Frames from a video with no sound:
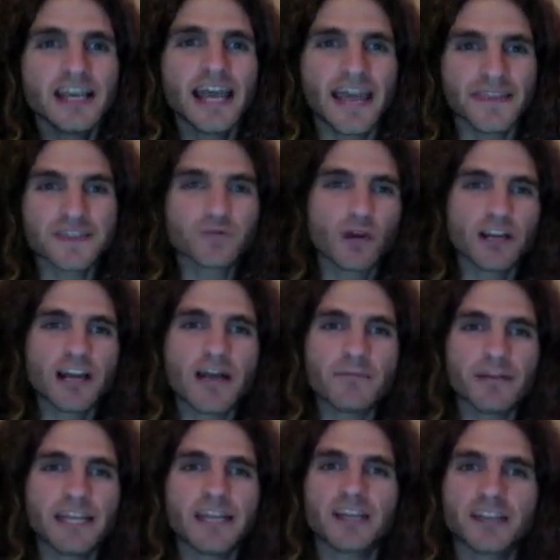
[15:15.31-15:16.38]
and this one
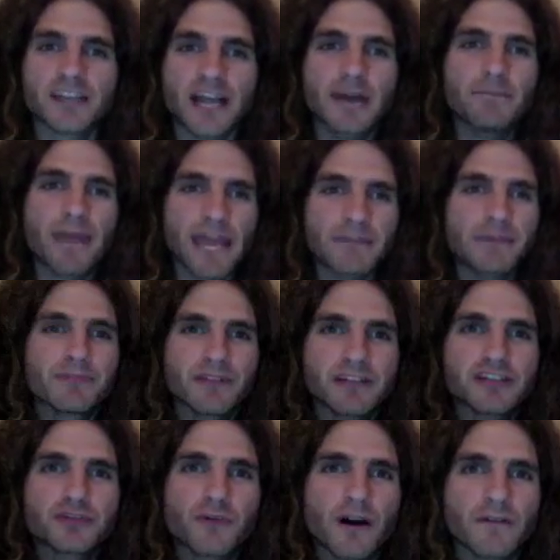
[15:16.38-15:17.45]
company cannot pay people under
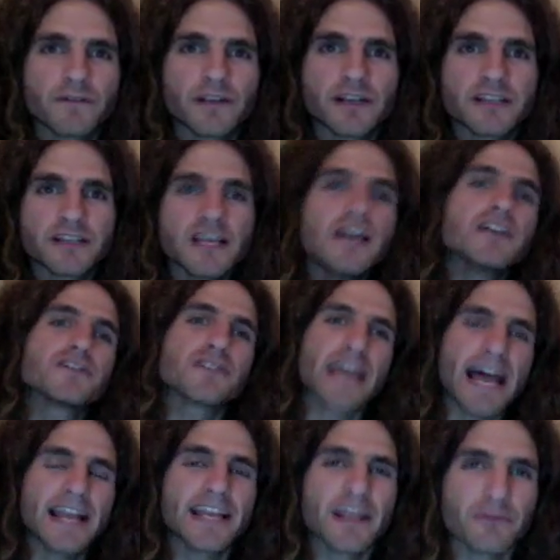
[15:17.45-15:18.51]
12 years, so they had
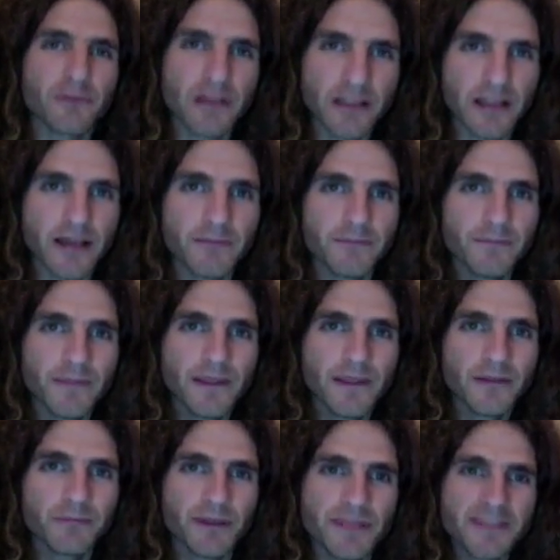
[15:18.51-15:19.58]
to get rid of them.
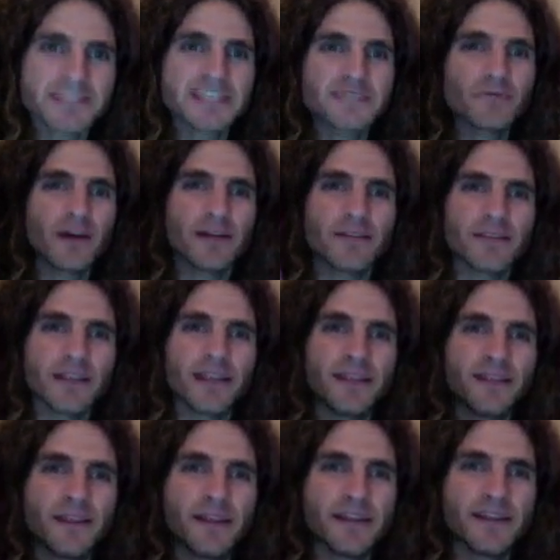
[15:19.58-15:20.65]
But this is what
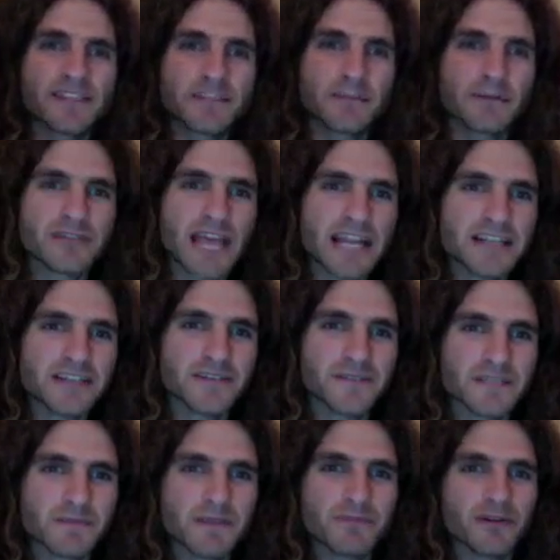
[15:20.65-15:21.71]
is the potential of these
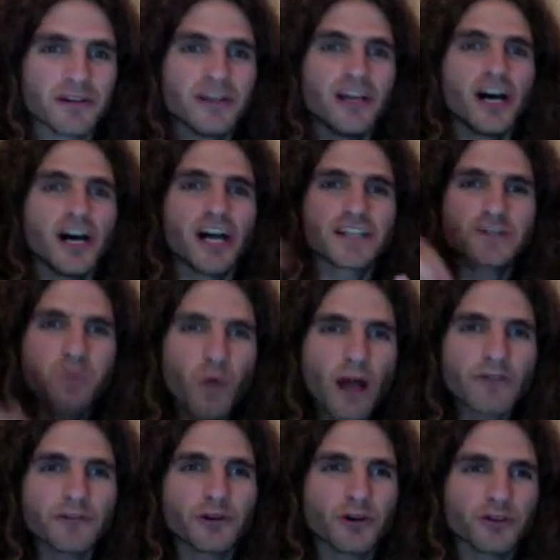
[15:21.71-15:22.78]
people. A
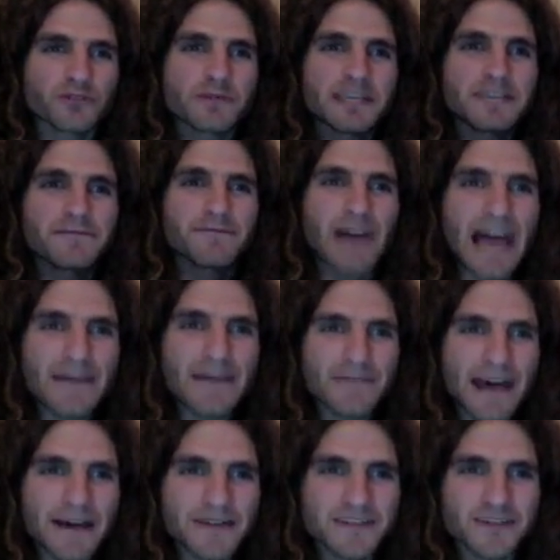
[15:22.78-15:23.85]
12-year-old is making
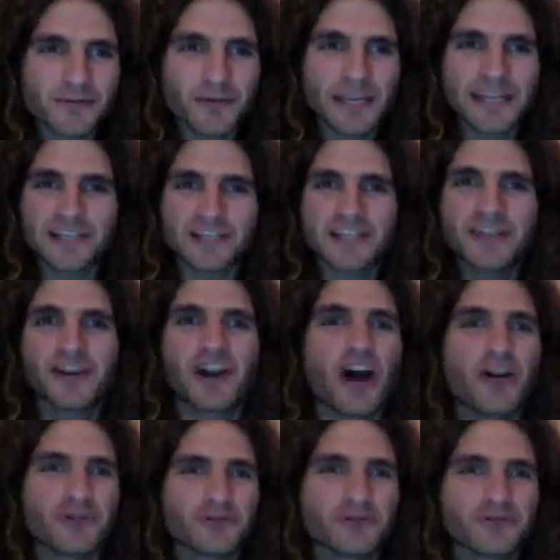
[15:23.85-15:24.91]
$5,000 a week just on their own.